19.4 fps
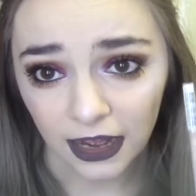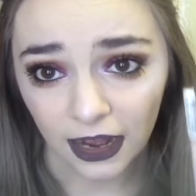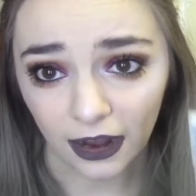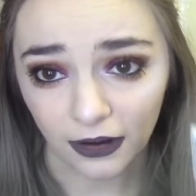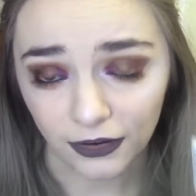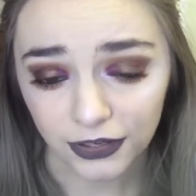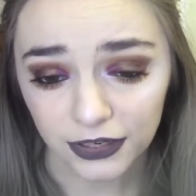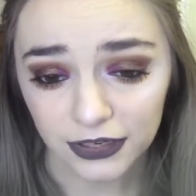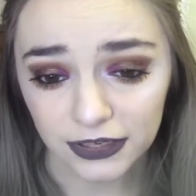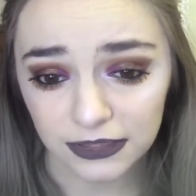
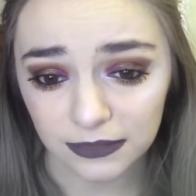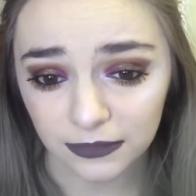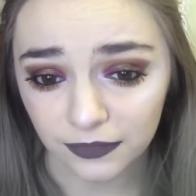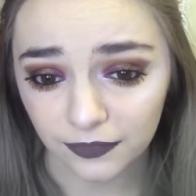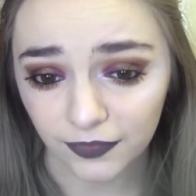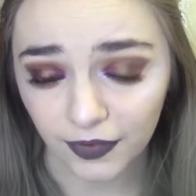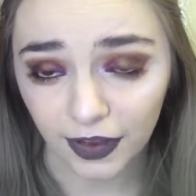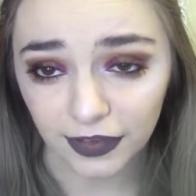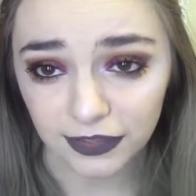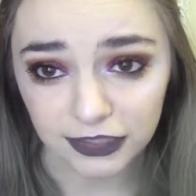I'll use them the
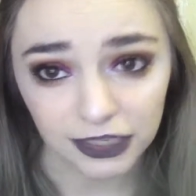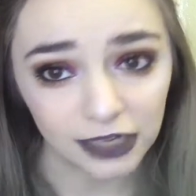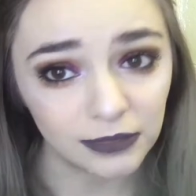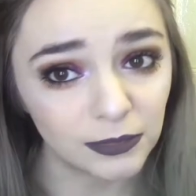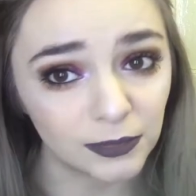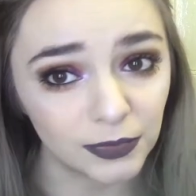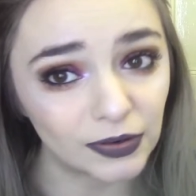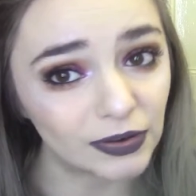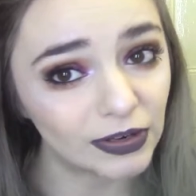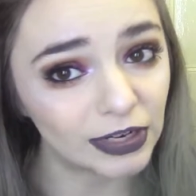first time
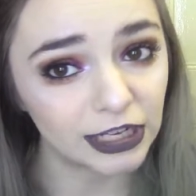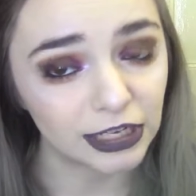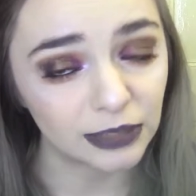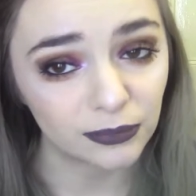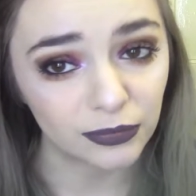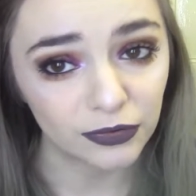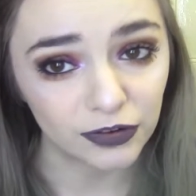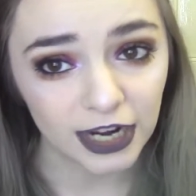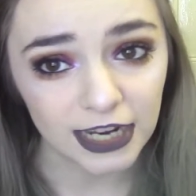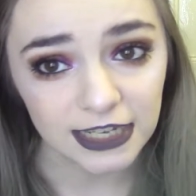and be really
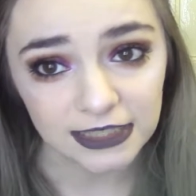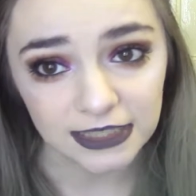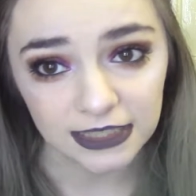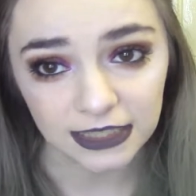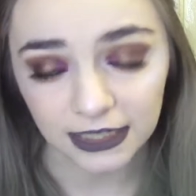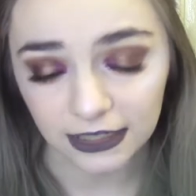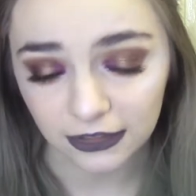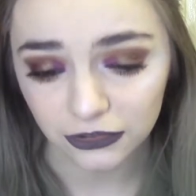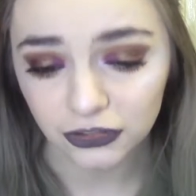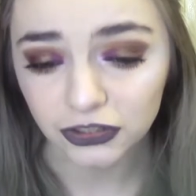impressed,
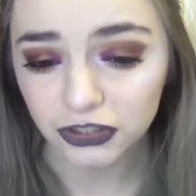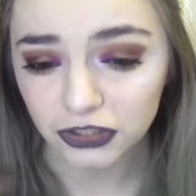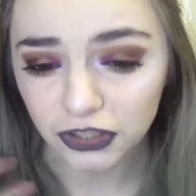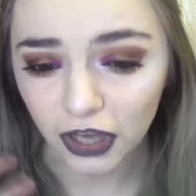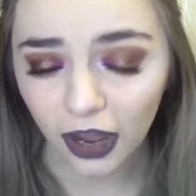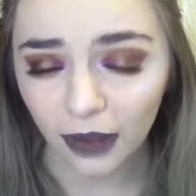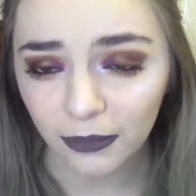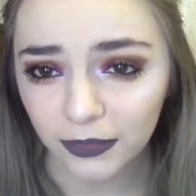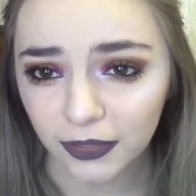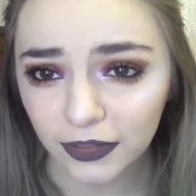and then I'll
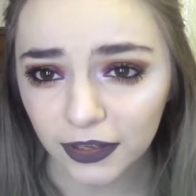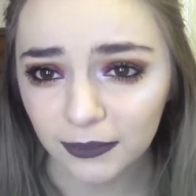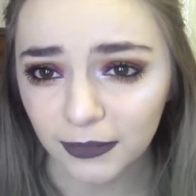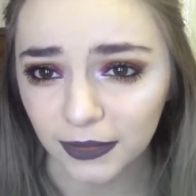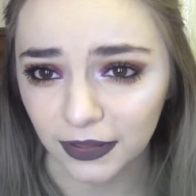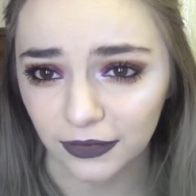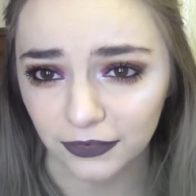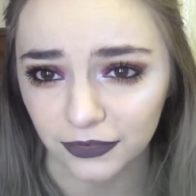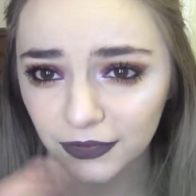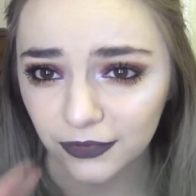sharpen them
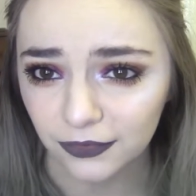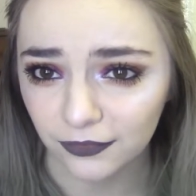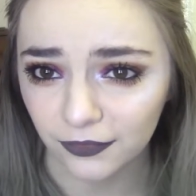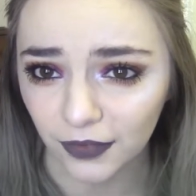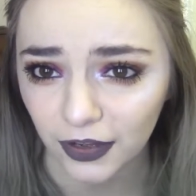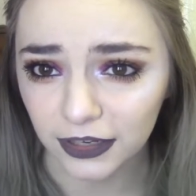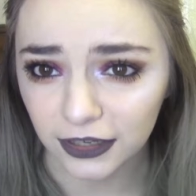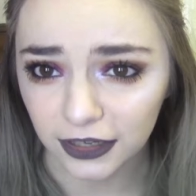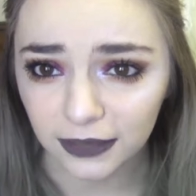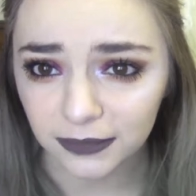and they'll just
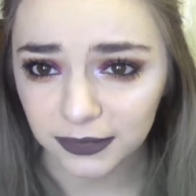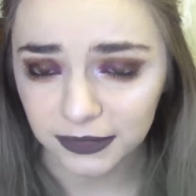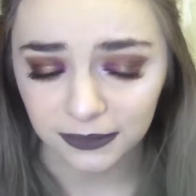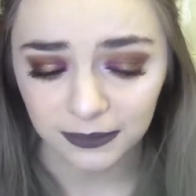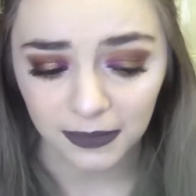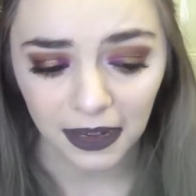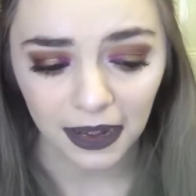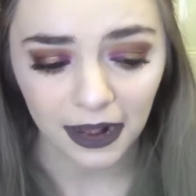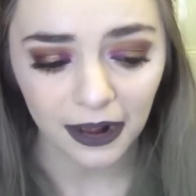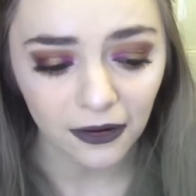fuck up
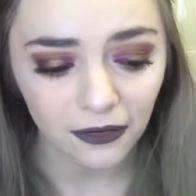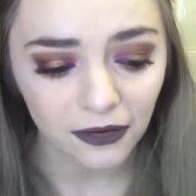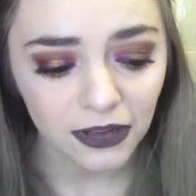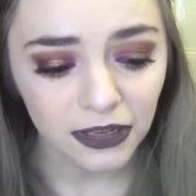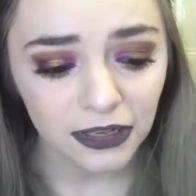somehow.